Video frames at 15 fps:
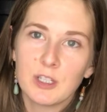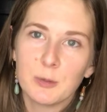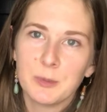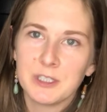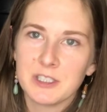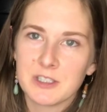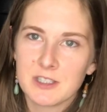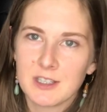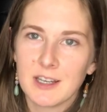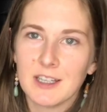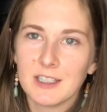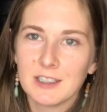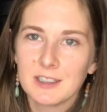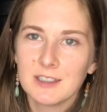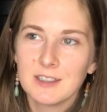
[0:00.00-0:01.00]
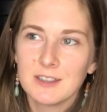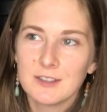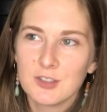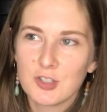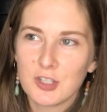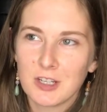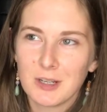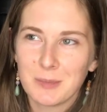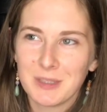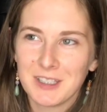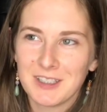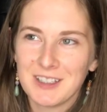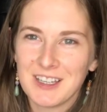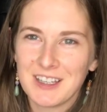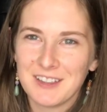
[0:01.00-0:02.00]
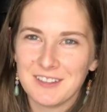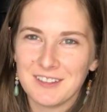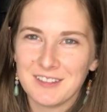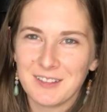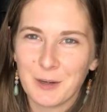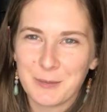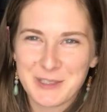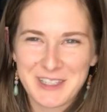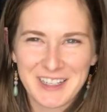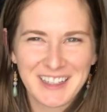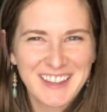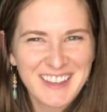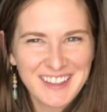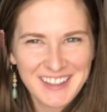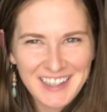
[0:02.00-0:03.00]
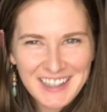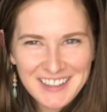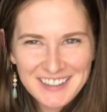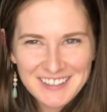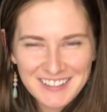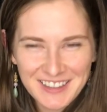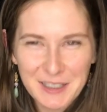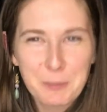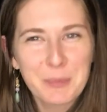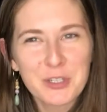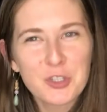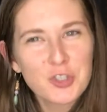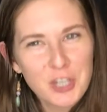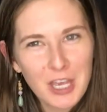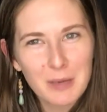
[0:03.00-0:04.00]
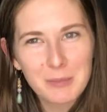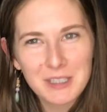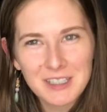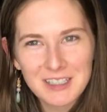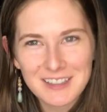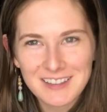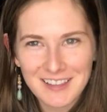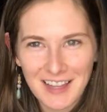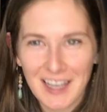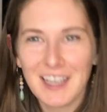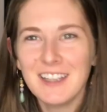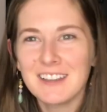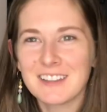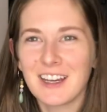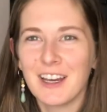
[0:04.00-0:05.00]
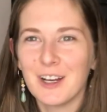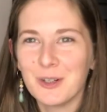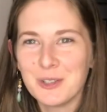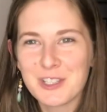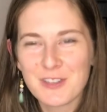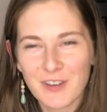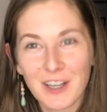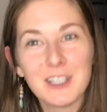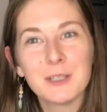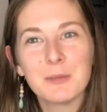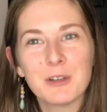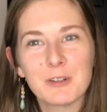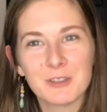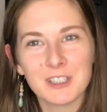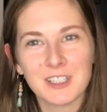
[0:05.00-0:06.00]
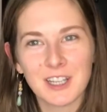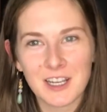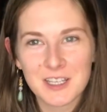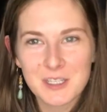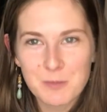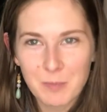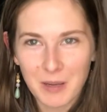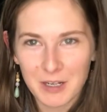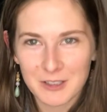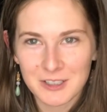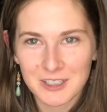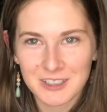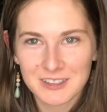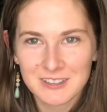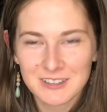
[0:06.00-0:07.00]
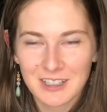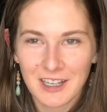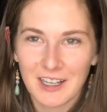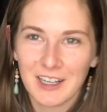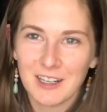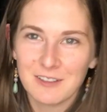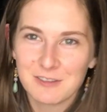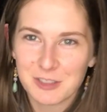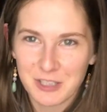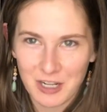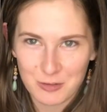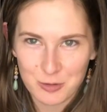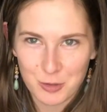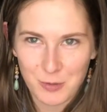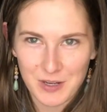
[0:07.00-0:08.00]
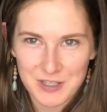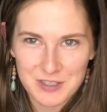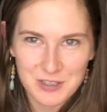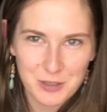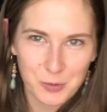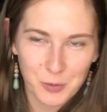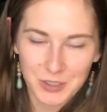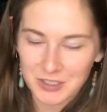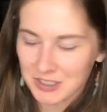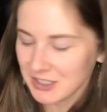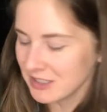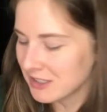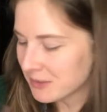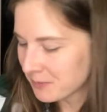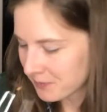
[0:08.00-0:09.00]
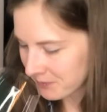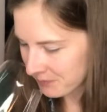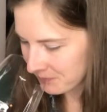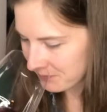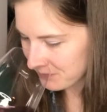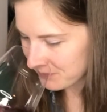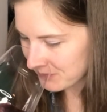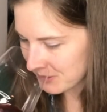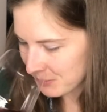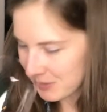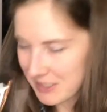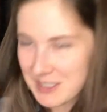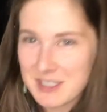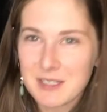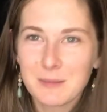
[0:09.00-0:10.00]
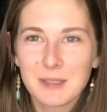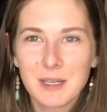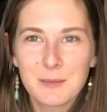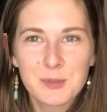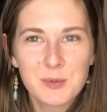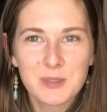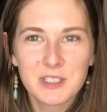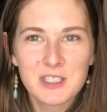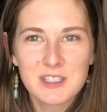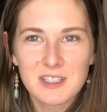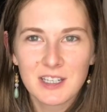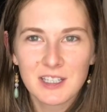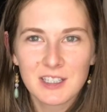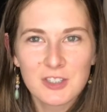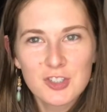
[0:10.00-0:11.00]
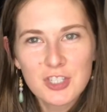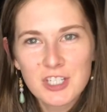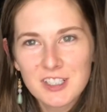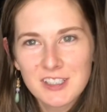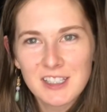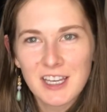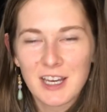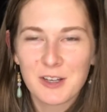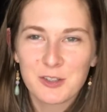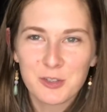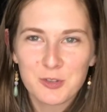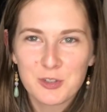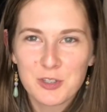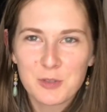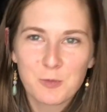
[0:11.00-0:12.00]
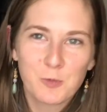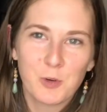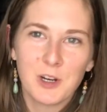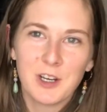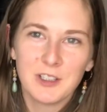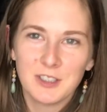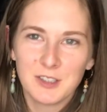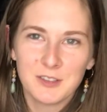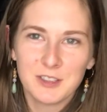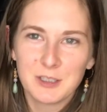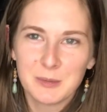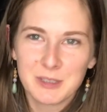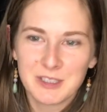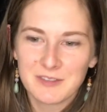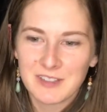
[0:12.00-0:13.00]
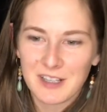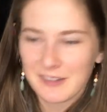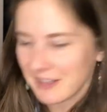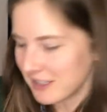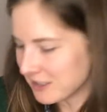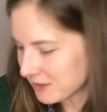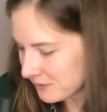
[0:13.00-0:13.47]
when it's like jammy and almost like thick, but jammy and light I always find to be a really nice pairing for natural wines in the winter, because sometimes when it's like chilly out you just want a little bit of that, like,